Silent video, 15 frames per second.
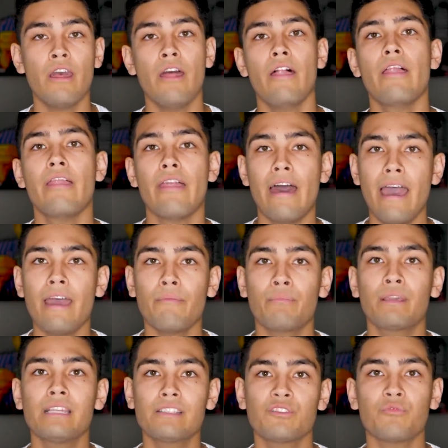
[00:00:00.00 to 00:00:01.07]
that
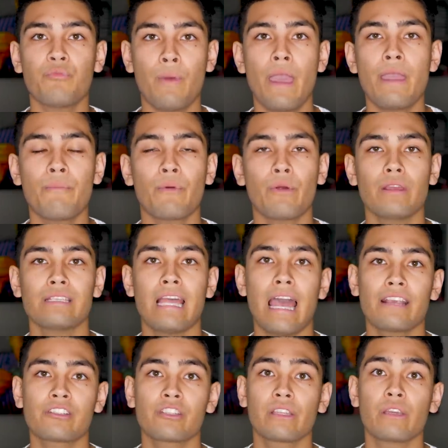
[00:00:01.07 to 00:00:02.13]
piece of paper is
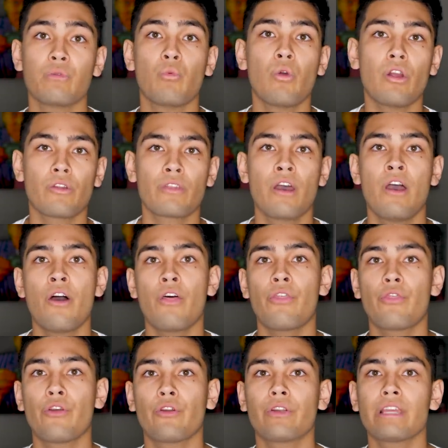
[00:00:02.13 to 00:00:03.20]
actually worth
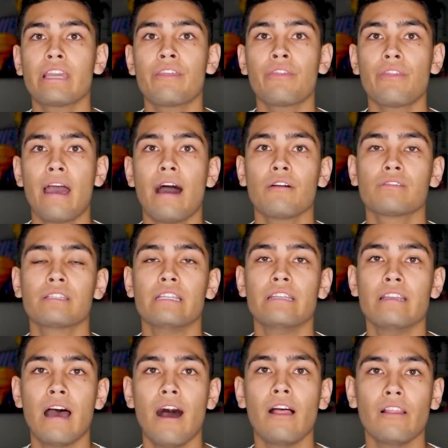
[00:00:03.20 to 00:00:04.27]

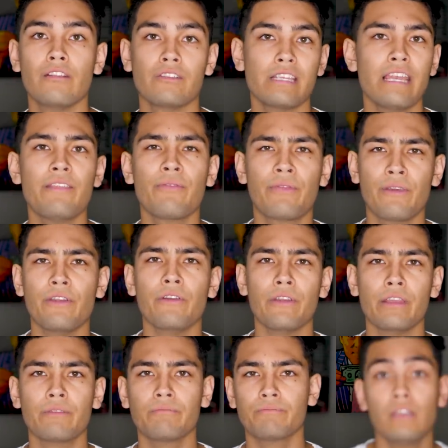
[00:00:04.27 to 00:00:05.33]
$30,000 in
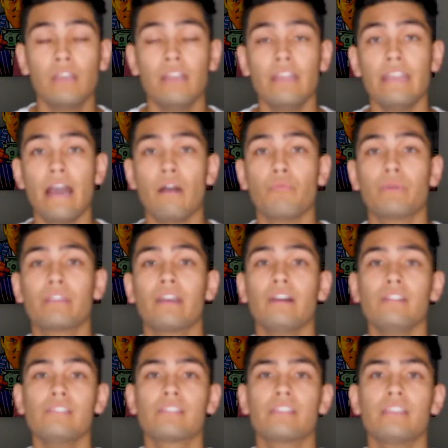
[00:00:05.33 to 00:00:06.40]
theory. Now,
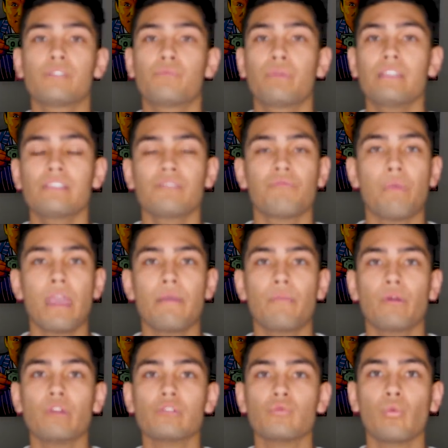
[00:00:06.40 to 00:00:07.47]
because this piece of
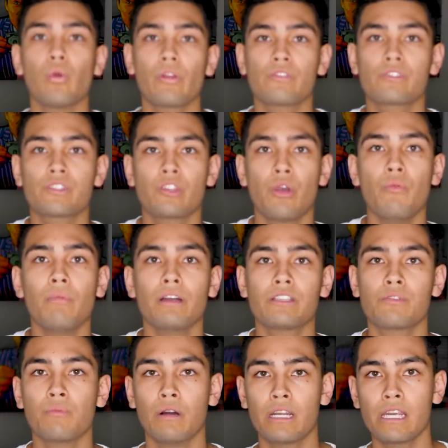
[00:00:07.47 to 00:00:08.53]
paper is worth so
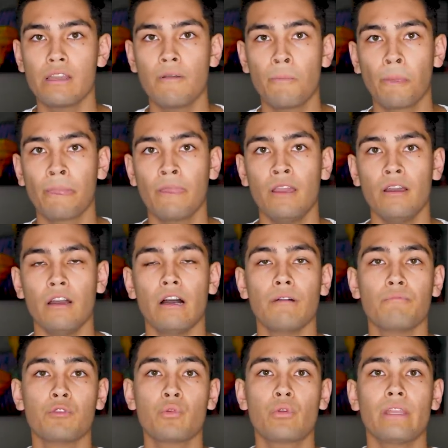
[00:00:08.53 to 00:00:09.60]
much money,
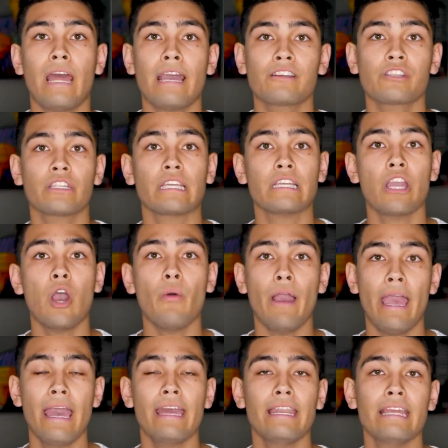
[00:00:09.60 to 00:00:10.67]
you can actually go
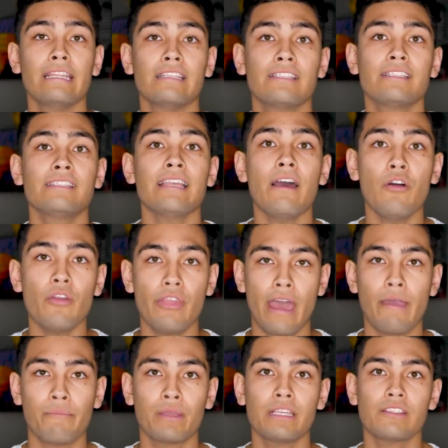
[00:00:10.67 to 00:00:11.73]
ahead and sell
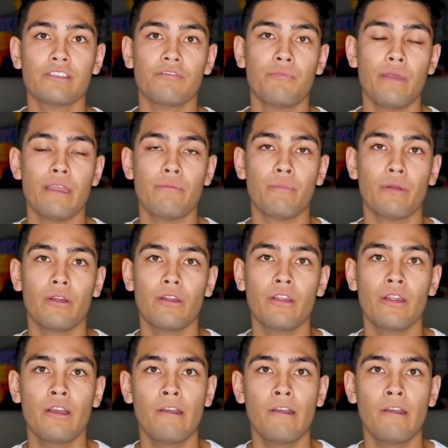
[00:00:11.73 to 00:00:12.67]
that piece of paper